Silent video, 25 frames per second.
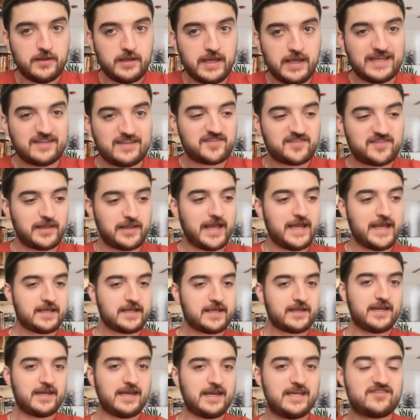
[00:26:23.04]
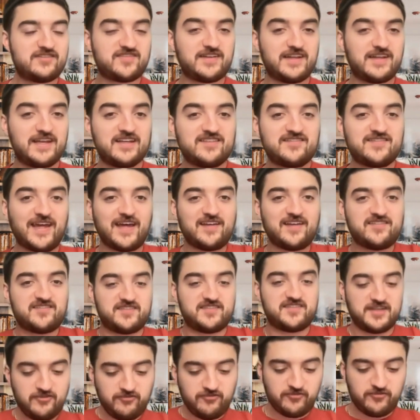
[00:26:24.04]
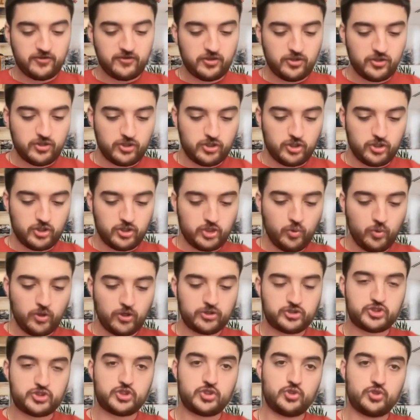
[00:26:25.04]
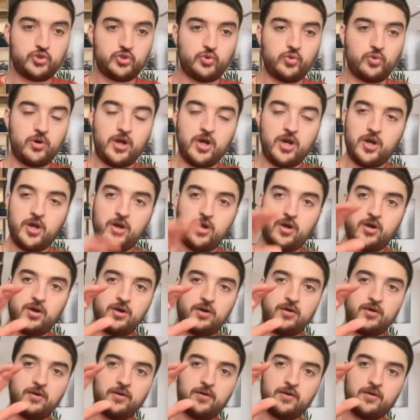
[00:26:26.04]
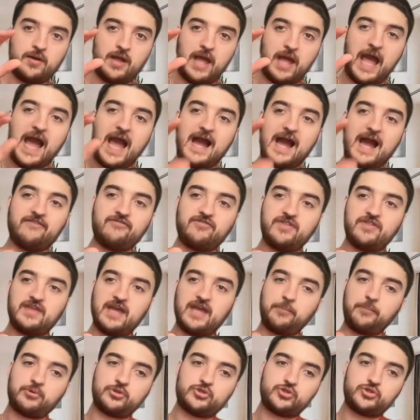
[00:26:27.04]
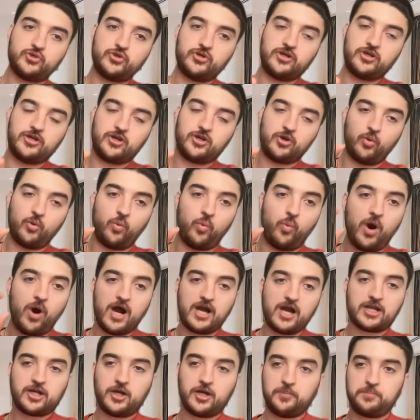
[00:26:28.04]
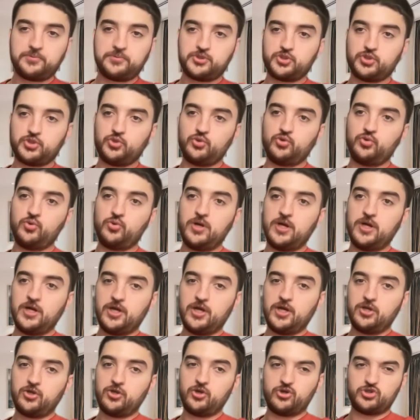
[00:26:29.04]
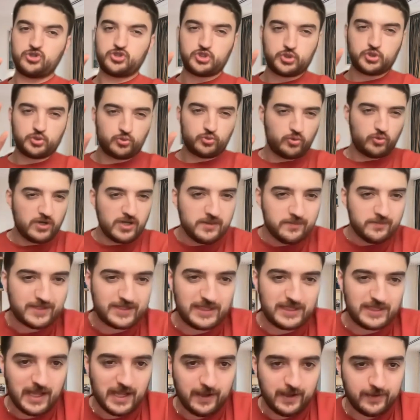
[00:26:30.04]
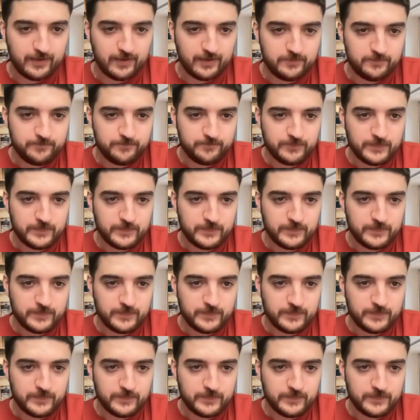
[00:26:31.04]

It's like it's it's as if you were to have the opportunity to walk up to your dream client